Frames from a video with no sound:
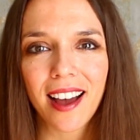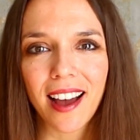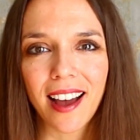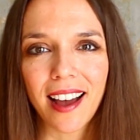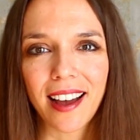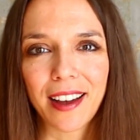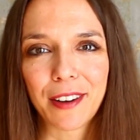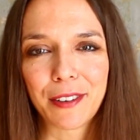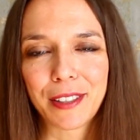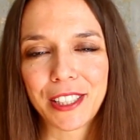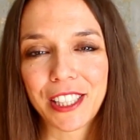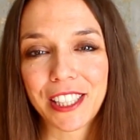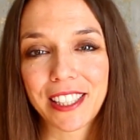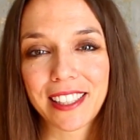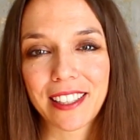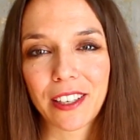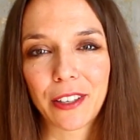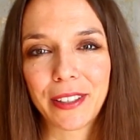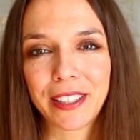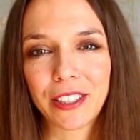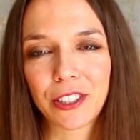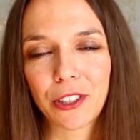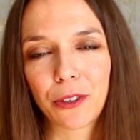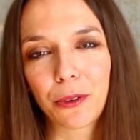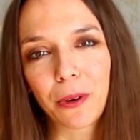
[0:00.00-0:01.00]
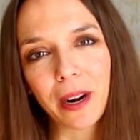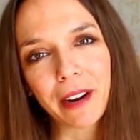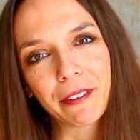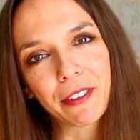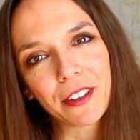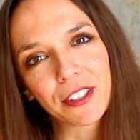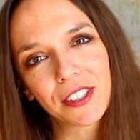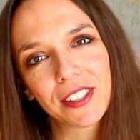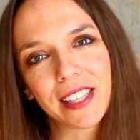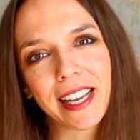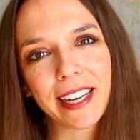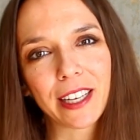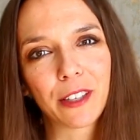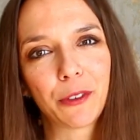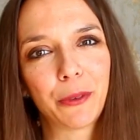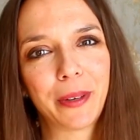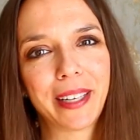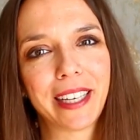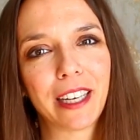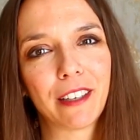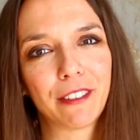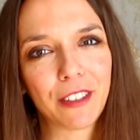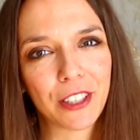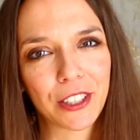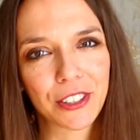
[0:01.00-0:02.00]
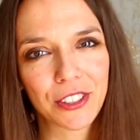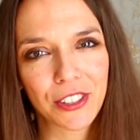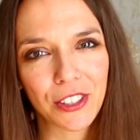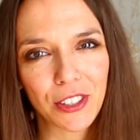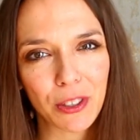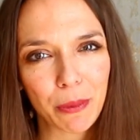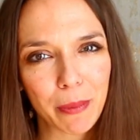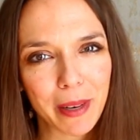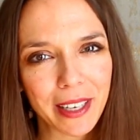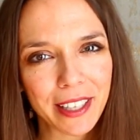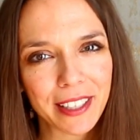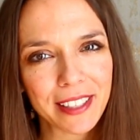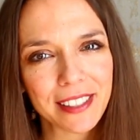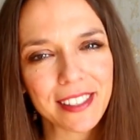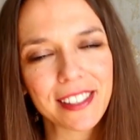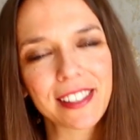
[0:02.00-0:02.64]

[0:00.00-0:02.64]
uh, which is going to arrive the second week of October.